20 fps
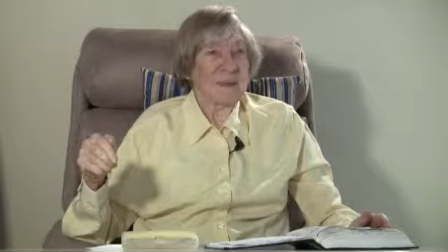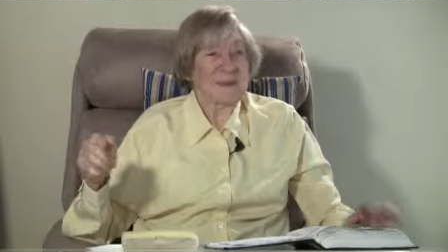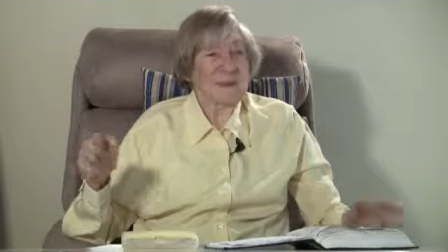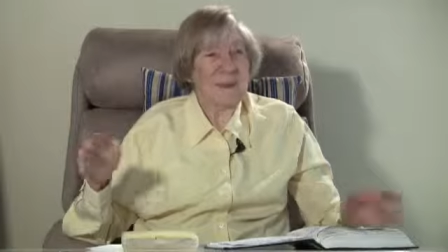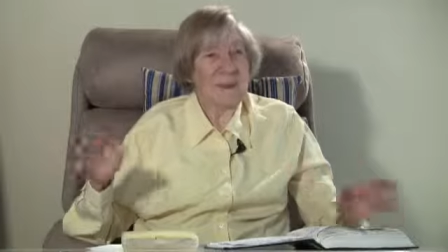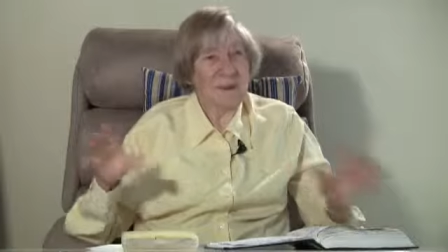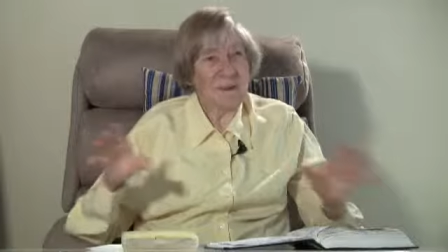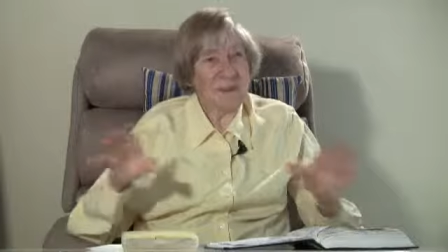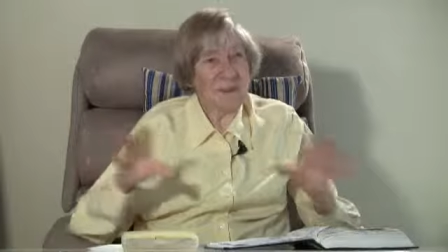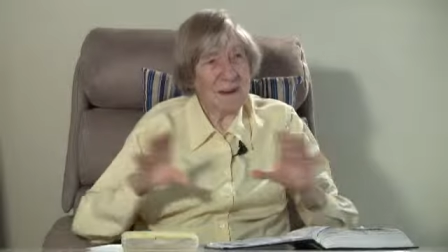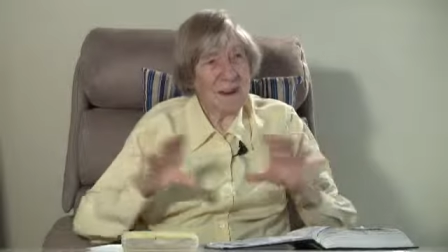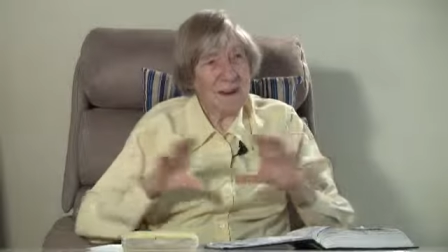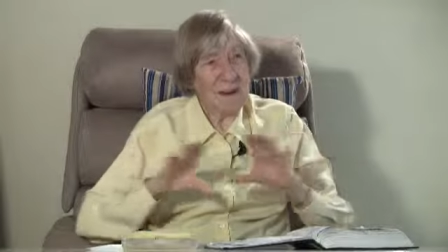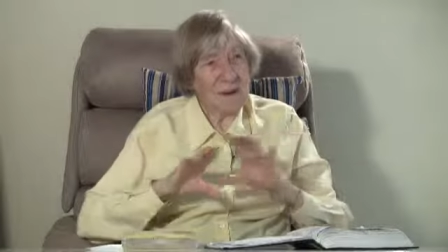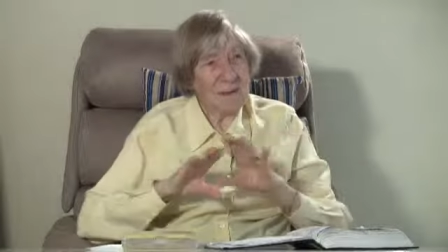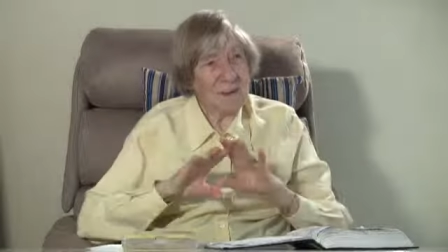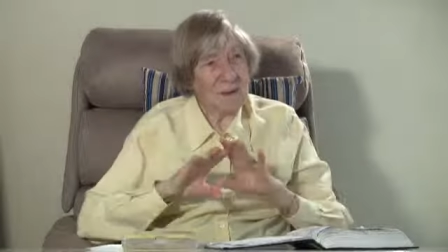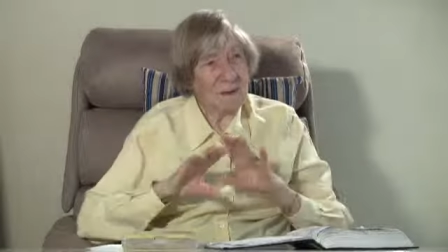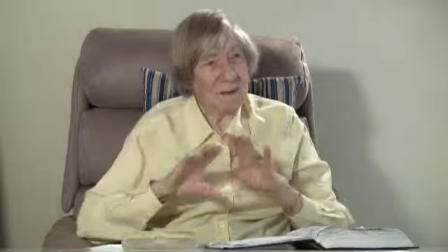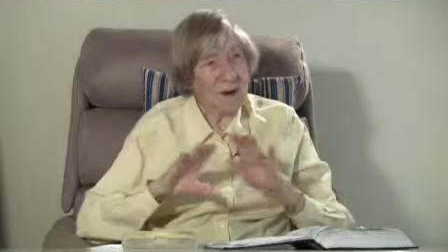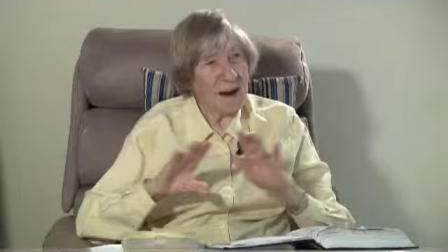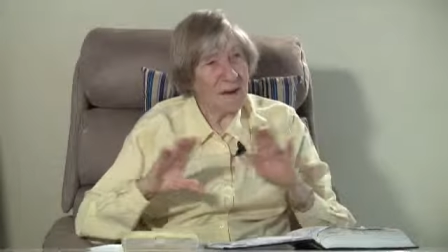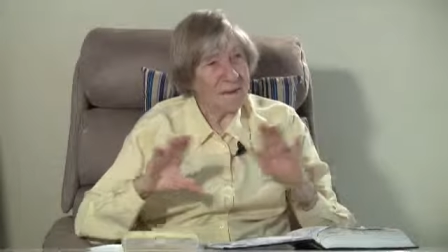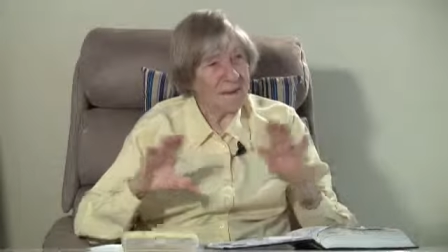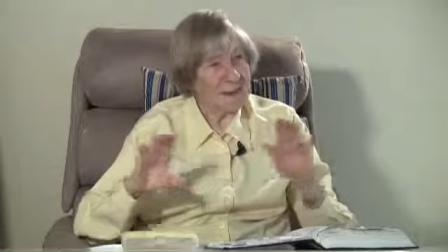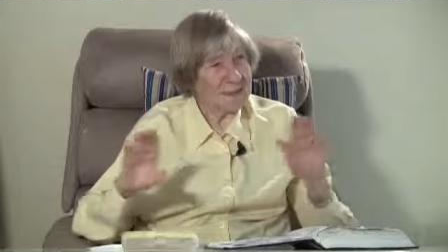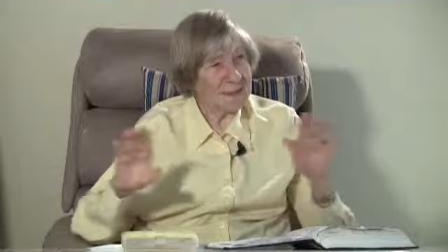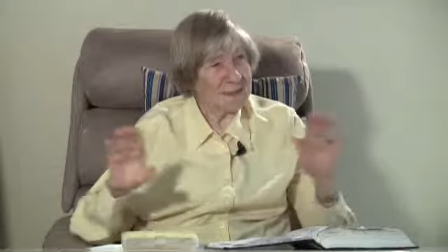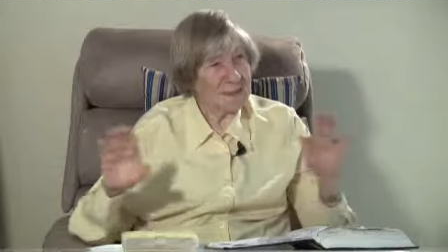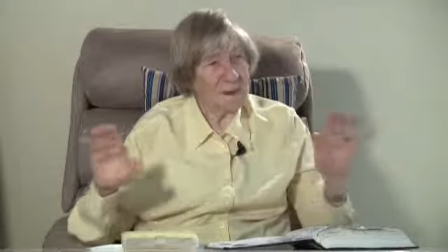So, you know, there
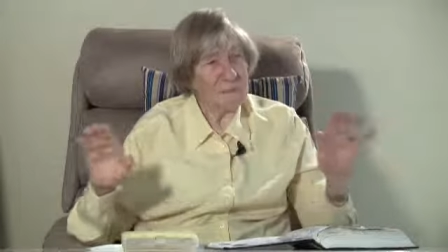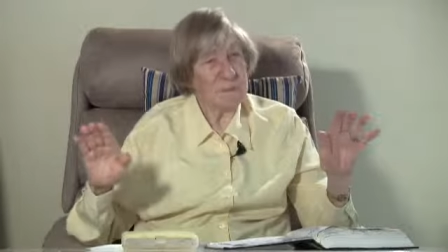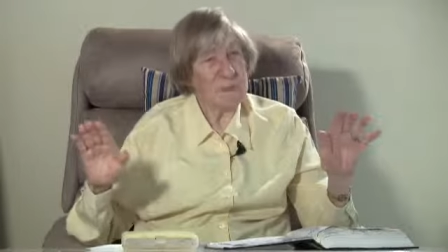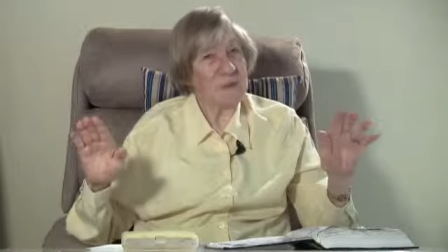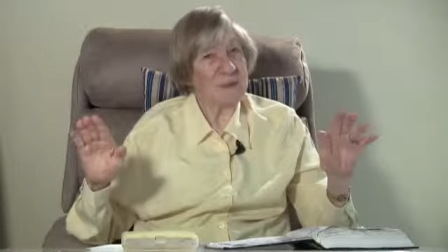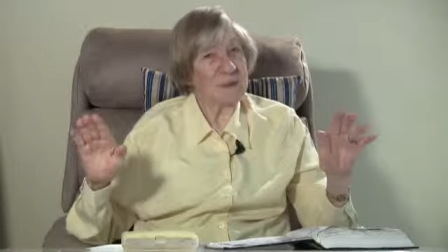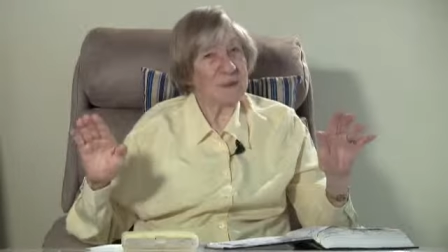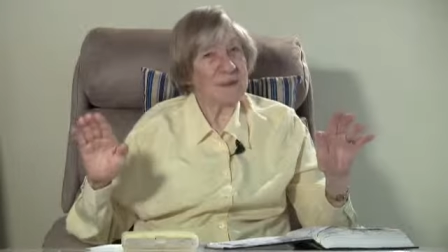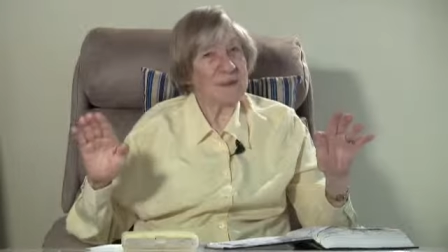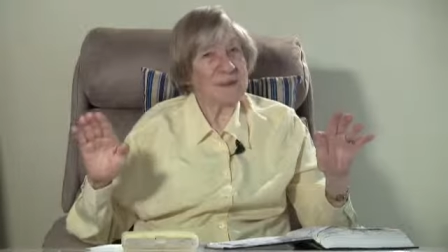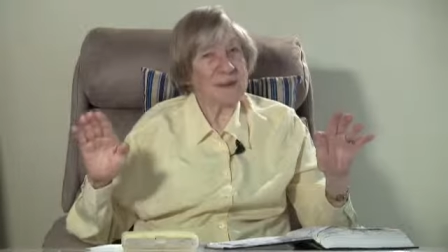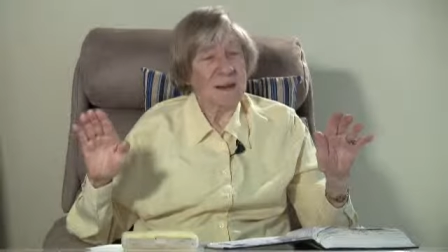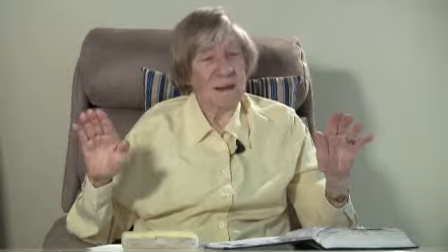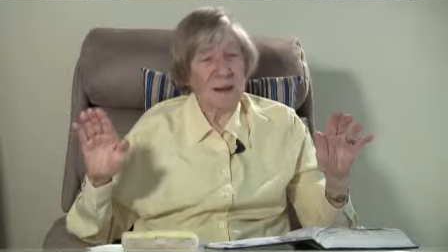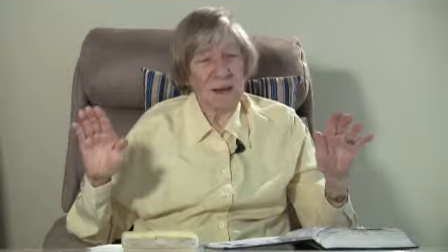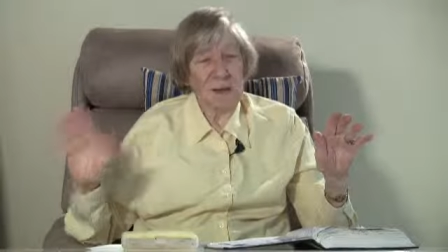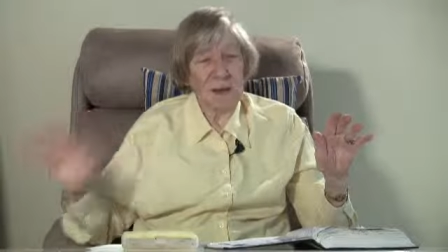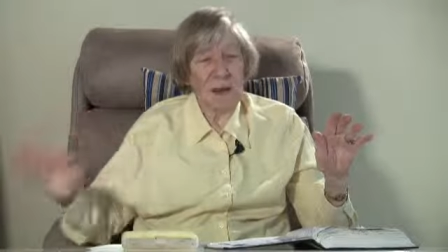are exemptions.